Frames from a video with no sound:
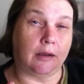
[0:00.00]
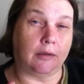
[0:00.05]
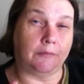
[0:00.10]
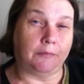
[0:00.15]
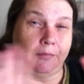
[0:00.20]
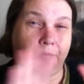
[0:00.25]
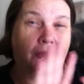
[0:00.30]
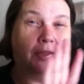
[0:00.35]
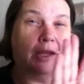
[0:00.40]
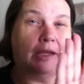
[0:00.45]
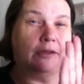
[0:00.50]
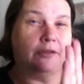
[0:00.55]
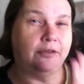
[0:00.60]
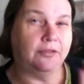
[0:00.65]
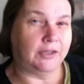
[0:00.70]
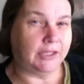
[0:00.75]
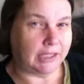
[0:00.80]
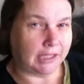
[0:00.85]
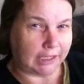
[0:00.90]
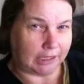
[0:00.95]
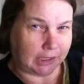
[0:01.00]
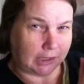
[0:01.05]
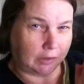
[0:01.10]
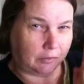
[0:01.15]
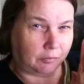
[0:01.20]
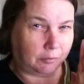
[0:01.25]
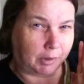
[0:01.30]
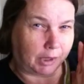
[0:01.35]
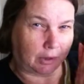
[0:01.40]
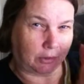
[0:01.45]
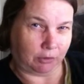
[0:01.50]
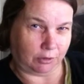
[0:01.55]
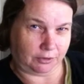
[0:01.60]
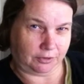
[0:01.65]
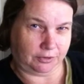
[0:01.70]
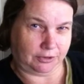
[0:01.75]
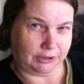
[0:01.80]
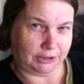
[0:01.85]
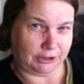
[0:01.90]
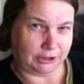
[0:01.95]
That's the end of my
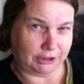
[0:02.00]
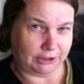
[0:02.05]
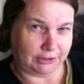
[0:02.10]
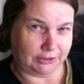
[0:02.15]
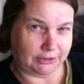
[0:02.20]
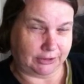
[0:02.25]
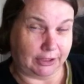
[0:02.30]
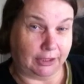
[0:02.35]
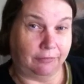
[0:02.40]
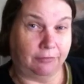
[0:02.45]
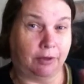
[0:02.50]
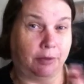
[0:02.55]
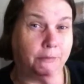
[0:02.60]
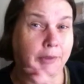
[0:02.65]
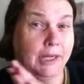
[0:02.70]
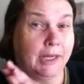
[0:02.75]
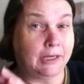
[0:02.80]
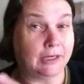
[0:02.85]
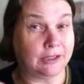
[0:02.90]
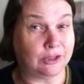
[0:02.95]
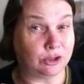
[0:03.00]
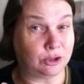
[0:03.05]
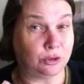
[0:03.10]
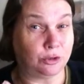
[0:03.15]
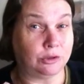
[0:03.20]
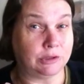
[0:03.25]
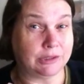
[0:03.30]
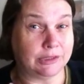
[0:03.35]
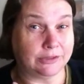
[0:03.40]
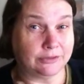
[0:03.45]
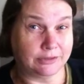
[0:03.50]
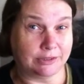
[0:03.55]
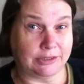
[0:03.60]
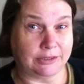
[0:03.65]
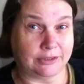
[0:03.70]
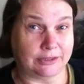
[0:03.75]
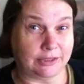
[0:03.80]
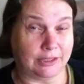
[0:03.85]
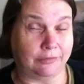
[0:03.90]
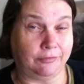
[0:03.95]
cross-stitching stuff. I'm now going to talk Disney
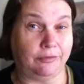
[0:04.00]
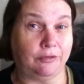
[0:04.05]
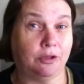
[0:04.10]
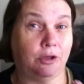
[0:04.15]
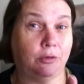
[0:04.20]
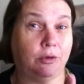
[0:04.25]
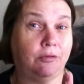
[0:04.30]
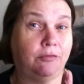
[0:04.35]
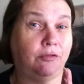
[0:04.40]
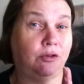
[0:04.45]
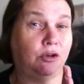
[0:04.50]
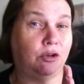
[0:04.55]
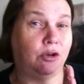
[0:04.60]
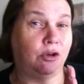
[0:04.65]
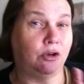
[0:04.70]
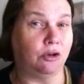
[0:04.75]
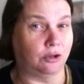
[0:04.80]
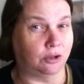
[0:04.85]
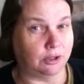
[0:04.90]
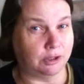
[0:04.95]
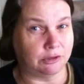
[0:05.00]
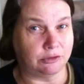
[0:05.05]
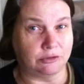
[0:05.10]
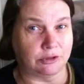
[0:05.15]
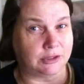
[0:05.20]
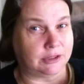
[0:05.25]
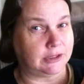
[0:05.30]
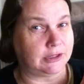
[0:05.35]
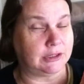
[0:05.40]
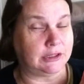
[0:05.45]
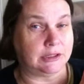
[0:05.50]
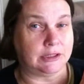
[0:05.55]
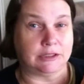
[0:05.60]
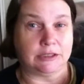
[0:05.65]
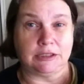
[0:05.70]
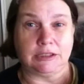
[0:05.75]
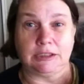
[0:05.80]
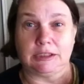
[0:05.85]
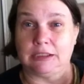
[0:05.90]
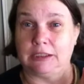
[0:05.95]
stuff. So if you're not interested in
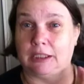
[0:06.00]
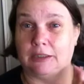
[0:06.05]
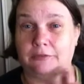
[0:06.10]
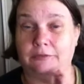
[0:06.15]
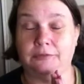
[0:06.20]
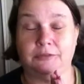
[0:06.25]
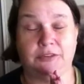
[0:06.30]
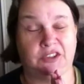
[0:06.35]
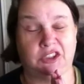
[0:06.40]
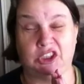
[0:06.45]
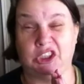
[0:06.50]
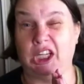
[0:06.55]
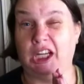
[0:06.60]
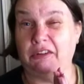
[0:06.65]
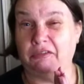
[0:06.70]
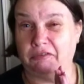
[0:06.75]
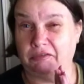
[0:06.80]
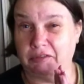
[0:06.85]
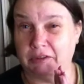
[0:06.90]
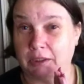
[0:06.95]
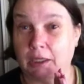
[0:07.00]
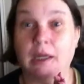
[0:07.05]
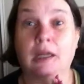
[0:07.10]
Disney stuff,